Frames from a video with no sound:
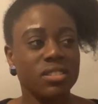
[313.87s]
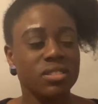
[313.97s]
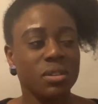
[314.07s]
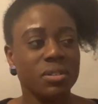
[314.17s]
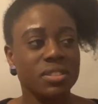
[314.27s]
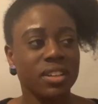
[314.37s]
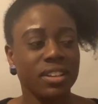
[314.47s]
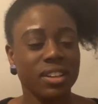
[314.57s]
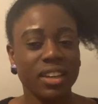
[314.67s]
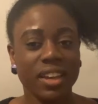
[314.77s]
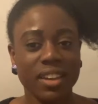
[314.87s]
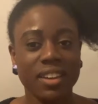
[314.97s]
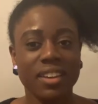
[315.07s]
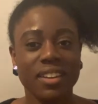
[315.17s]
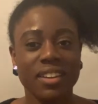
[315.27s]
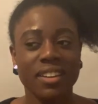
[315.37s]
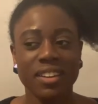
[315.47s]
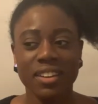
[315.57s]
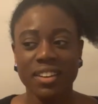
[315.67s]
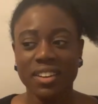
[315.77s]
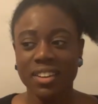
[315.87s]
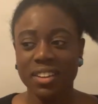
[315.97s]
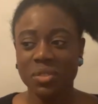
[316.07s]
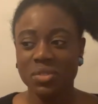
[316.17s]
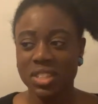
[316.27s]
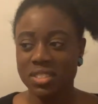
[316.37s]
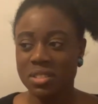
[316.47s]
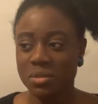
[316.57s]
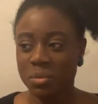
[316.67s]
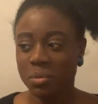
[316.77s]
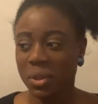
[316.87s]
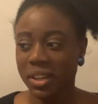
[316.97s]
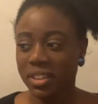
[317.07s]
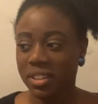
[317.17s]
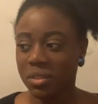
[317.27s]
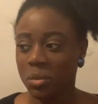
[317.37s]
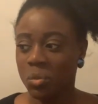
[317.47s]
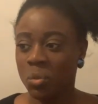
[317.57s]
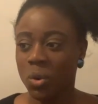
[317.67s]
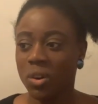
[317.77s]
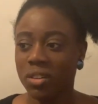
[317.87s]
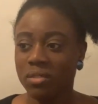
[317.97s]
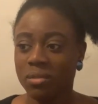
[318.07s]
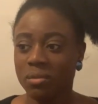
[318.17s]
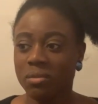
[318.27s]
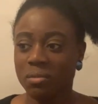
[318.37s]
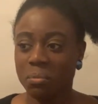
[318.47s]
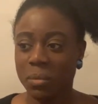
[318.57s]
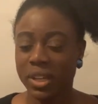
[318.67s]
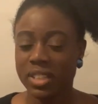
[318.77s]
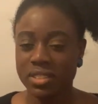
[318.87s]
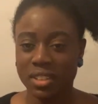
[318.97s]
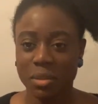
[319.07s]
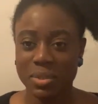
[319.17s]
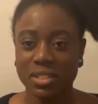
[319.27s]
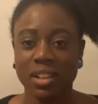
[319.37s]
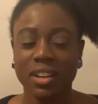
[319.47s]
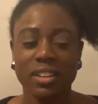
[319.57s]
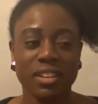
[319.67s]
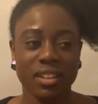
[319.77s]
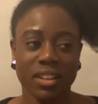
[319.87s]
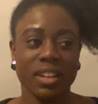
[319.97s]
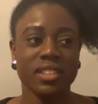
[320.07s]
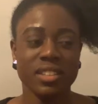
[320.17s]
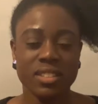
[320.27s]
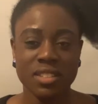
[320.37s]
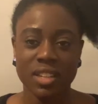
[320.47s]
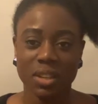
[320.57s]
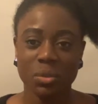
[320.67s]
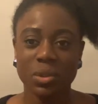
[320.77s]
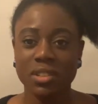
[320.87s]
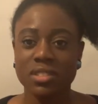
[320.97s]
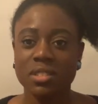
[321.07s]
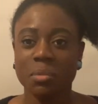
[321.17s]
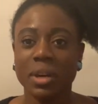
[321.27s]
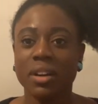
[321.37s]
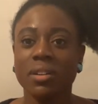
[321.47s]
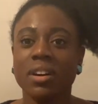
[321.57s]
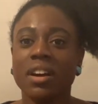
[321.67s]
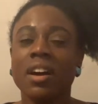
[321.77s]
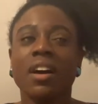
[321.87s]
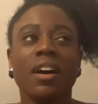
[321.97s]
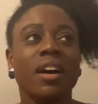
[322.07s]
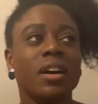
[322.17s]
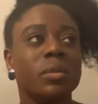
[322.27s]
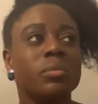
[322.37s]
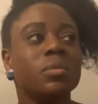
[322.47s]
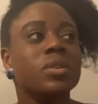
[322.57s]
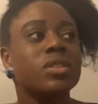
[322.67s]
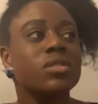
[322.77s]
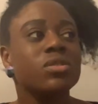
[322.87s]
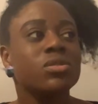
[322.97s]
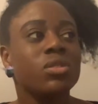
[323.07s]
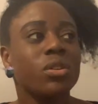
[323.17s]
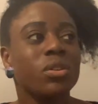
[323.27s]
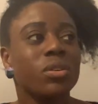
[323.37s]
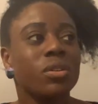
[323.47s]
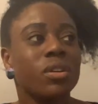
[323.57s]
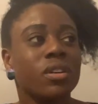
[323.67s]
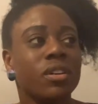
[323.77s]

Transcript: so I was like, okay, if this is like what my eating habits are like I need to tackle this somehow. So